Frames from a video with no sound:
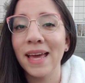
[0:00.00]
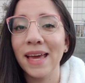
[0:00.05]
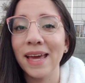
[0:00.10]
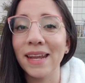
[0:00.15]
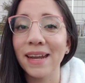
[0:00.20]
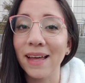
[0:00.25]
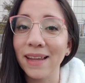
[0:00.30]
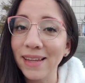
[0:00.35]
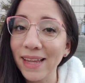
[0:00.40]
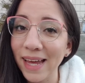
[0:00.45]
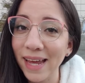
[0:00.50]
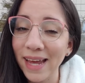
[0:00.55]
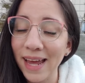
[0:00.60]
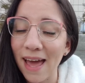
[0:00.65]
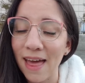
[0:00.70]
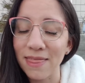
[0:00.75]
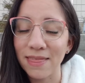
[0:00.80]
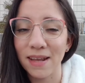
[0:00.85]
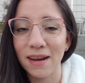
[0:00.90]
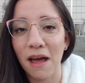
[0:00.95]
in L A
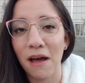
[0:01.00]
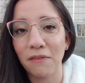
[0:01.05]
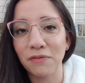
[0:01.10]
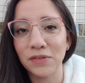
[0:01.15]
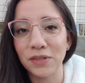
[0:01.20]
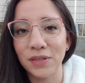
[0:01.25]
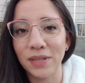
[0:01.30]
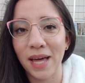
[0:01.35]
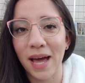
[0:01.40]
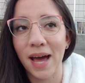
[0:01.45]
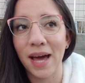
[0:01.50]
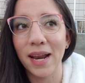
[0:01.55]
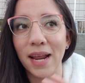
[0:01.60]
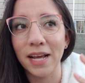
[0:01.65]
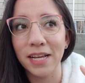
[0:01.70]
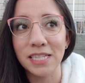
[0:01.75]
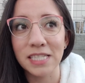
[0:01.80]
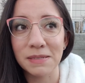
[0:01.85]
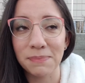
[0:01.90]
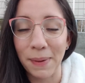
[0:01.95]
and then after that
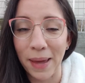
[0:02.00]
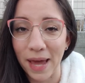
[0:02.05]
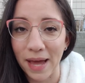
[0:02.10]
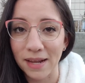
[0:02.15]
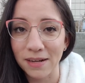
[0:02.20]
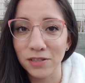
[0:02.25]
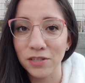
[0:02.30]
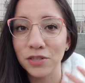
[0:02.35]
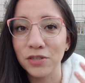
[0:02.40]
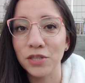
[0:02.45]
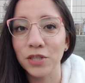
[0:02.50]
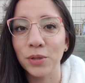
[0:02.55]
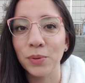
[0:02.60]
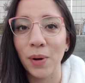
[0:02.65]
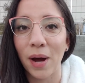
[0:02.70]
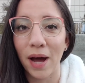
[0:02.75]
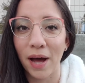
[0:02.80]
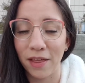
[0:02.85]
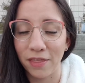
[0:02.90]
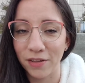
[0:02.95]
expand to
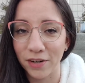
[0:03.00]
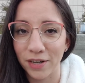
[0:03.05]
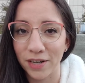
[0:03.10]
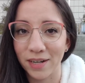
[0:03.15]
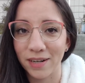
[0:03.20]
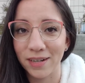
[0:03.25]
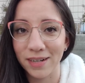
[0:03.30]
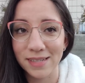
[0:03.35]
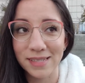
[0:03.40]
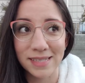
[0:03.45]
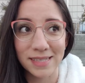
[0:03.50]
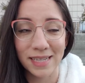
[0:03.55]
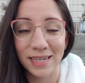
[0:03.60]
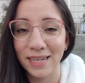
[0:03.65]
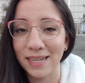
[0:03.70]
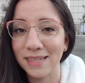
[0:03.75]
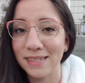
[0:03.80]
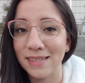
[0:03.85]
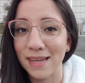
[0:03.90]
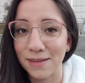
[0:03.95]
other
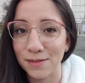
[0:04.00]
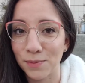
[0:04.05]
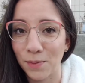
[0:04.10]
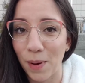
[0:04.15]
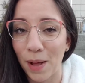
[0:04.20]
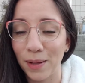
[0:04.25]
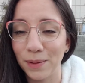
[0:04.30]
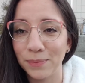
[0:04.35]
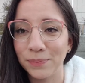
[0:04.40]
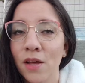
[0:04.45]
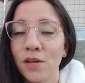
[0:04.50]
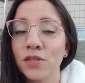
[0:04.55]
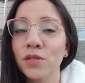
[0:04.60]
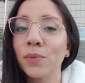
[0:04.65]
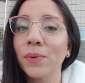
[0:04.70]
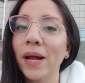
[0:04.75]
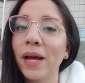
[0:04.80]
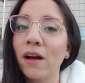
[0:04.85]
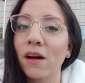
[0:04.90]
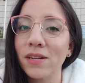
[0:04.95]
cities as well. So
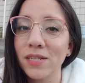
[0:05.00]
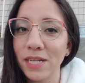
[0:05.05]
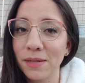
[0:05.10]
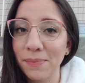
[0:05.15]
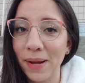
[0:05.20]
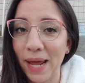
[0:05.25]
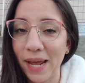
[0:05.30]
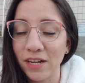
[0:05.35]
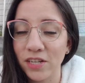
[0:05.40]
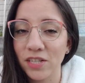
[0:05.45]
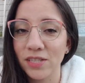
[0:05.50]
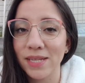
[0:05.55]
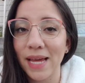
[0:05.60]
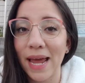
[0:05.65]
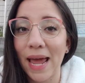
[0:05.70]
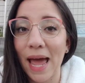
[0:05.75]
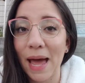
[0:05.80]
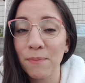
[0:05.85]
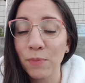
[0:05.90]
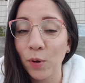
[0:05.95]
when I contact my agents, I
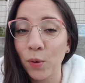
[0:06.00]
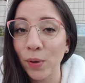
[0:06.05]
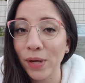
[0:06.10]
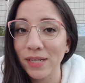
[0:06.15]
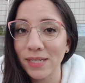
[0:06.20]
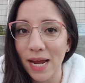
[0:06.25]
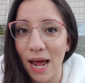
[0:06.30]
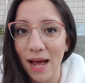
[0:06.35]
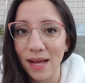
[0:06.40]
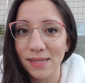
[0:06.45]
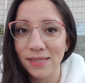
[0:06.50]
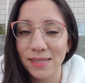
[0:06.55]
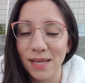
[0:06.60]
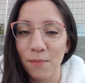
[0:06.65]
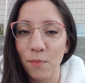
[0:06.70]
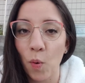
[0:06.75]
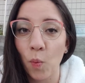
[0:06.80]
am going to ask them,